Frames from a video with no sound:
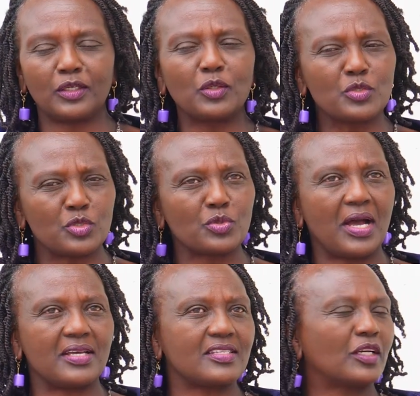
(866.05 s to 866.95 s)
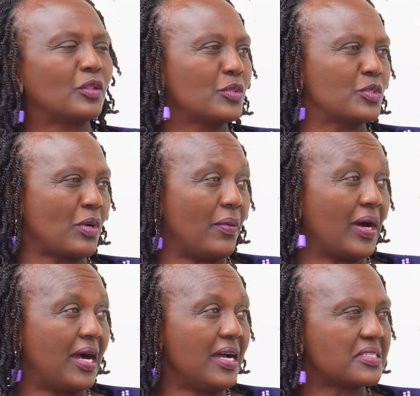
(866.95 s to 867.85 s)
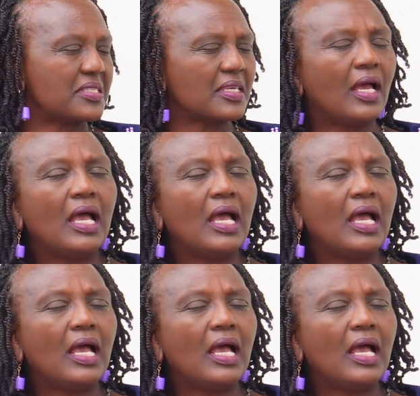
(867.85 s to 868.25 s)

close to us and close to our hearts.